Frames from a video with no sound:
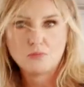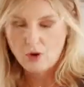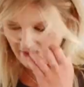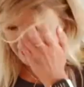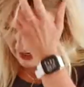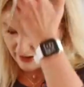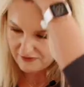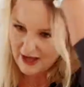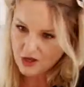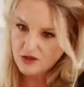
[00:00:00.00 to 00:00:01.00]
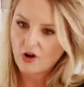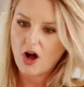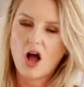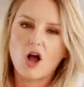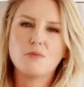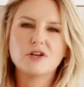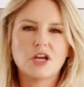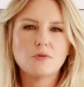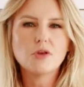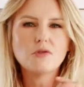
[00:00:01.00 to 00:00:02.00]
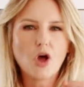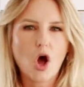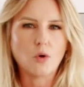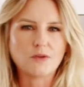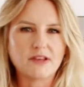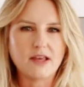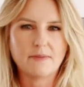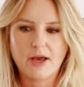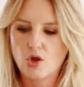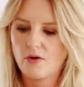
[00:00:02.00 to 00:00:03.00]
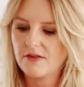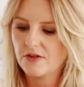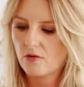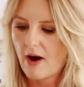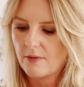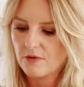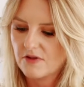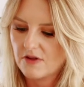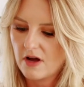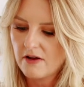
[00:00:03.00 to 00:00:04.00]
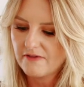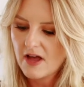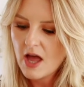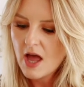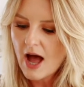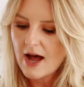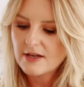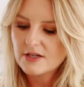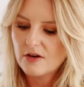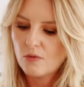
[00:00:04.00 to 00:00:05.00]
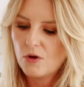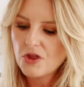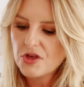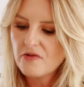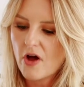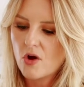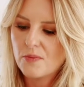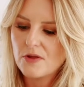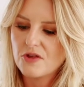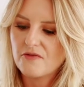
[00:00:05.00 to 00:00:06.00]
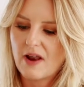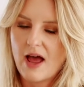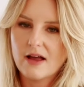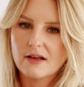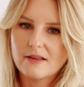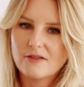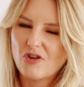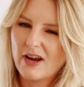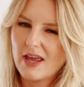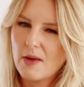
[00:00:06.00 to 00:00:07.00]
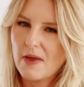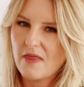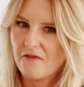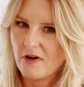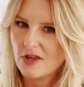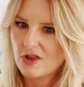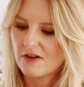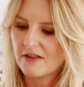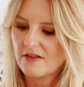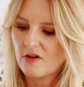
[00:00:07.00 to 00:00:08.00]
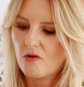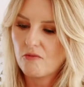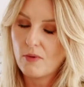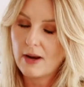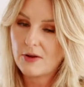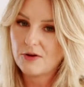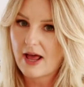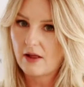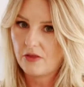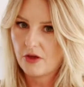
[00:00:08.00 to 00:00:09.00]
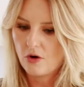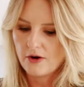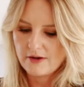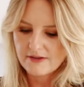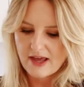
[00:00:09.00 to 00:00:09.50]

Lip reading: whatever kind of flax you've got at home, but don't use the whole seeds, make sure it's the ground stuff. And once you've opened your flax, try and keep it in the fridge because it's got really good healthy oils